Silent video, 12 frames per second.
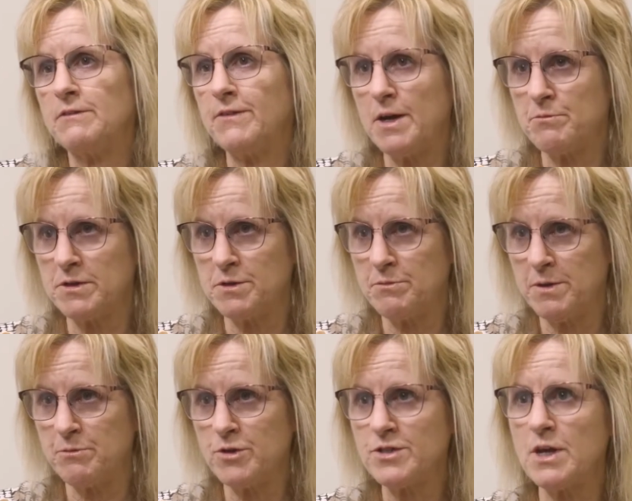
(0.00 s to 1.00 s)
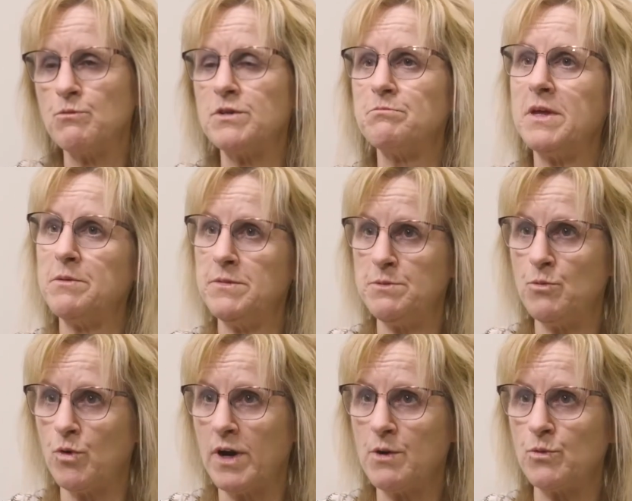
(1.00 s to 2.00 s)
family members that would maybe be
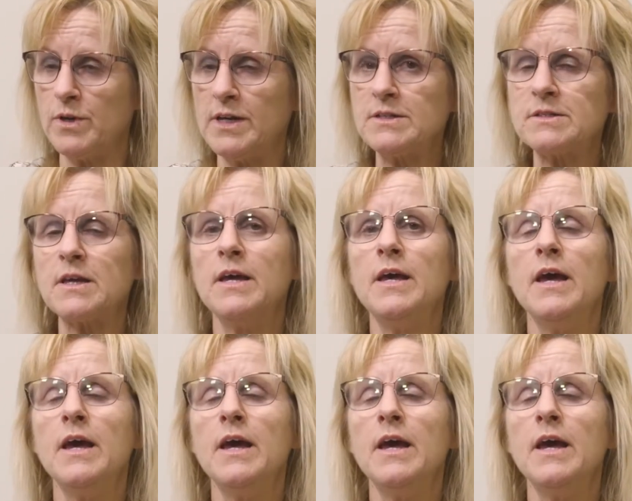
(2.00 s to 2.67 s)
more at risk.